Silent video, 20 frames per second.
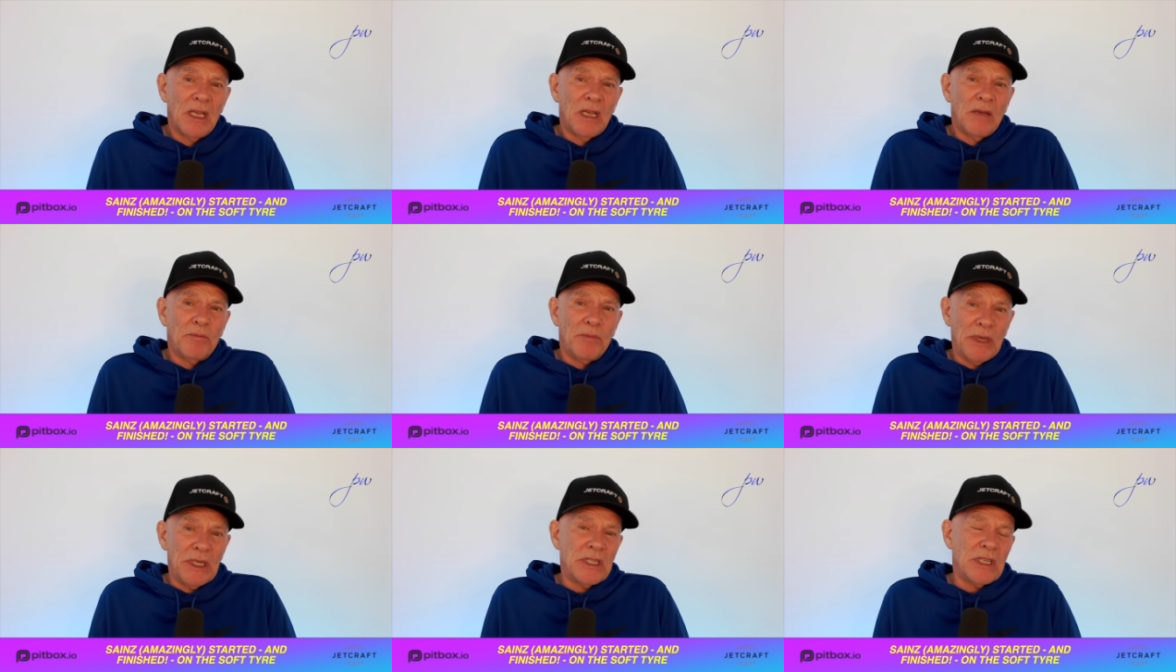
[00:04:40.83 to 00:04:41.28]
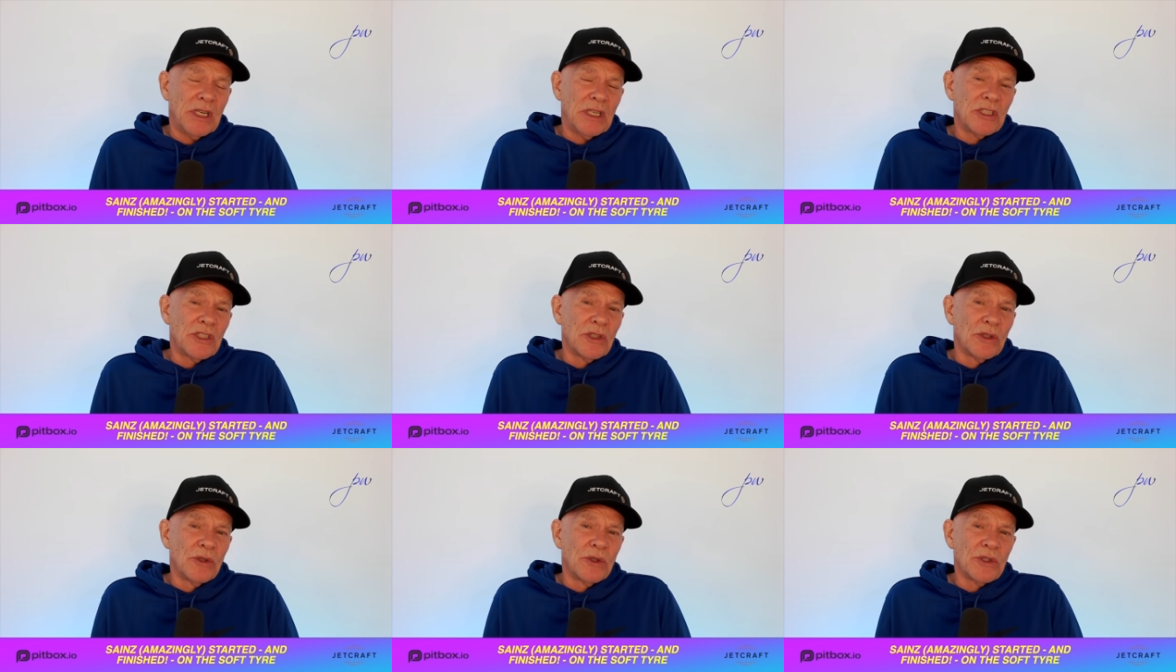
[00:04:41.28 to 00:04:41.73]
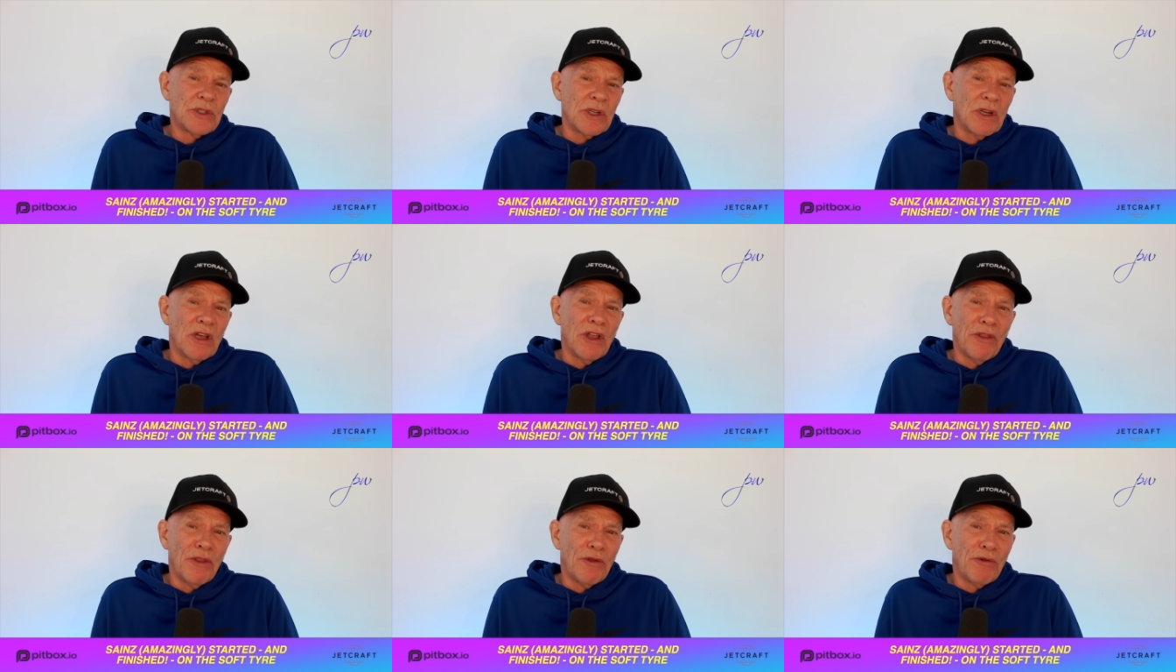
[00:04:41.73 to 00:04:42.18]
beating George
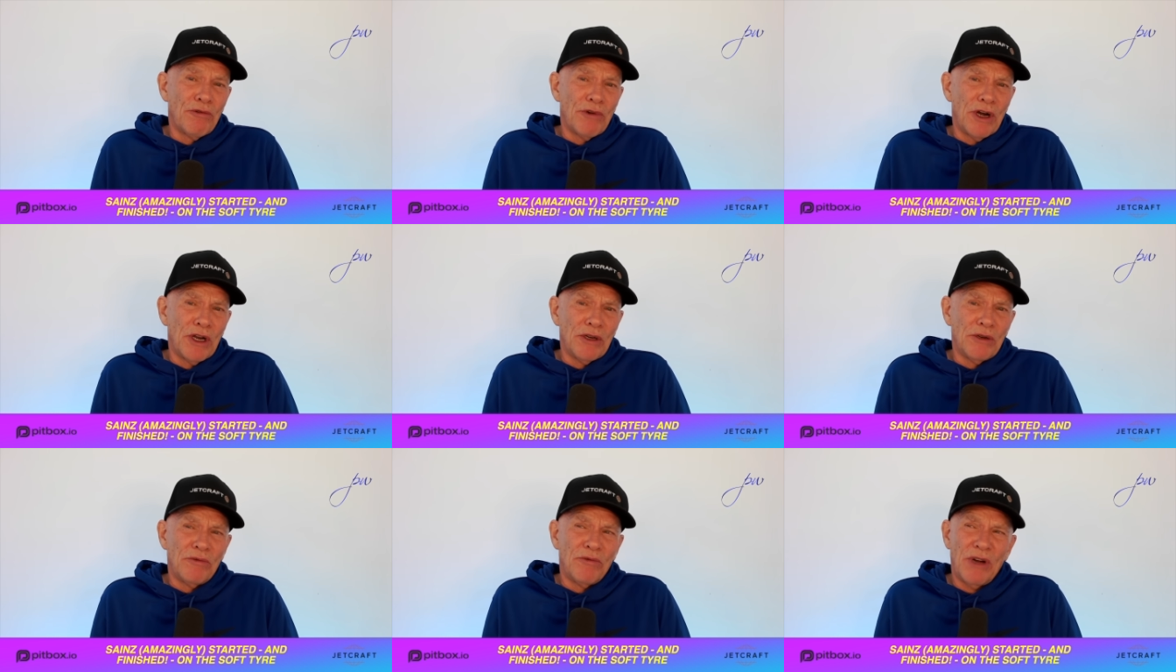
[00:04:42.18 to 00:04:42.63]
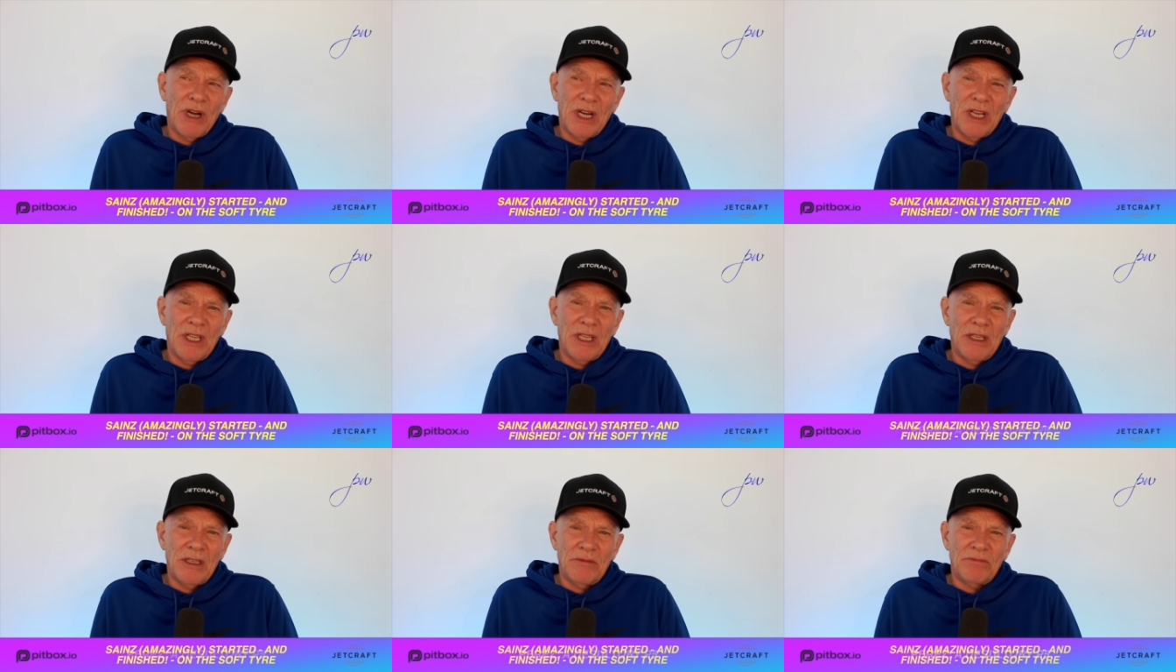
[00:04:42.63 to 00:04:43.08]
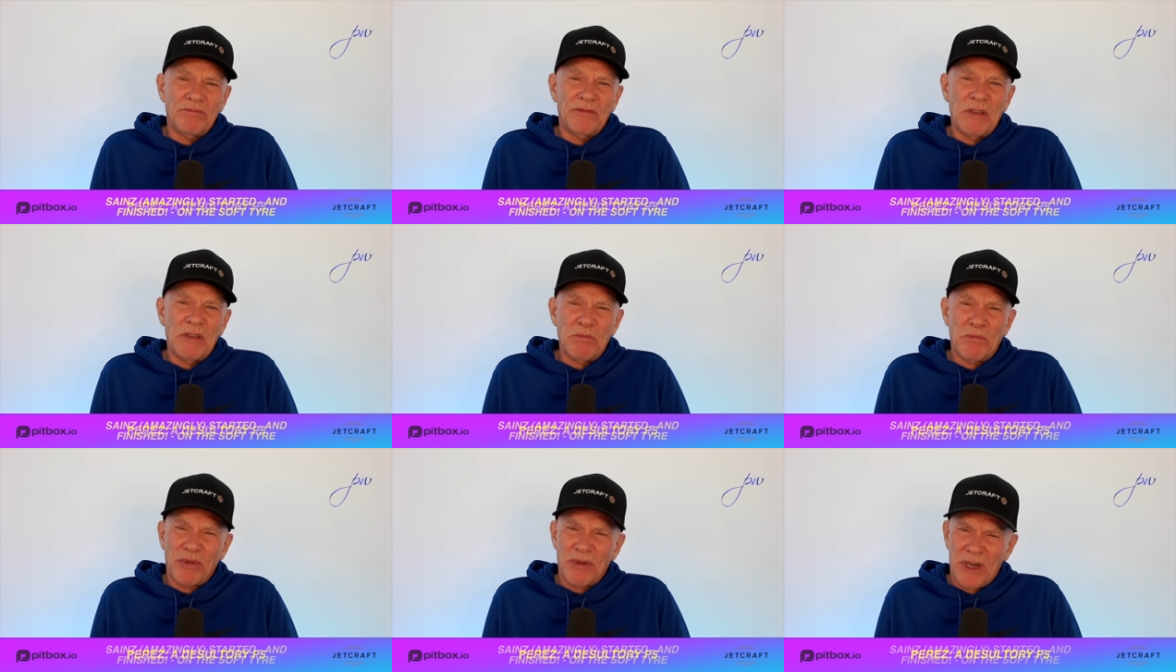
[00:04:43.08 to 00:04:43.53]
on the road. Really
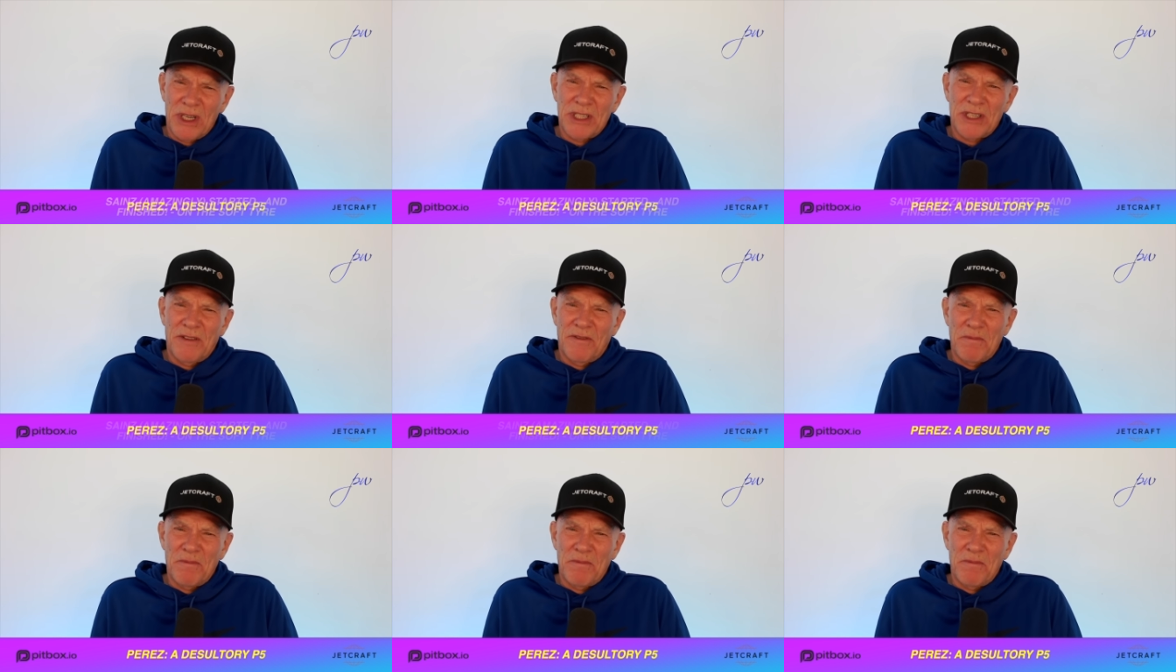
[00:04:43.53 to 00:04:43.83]
impressive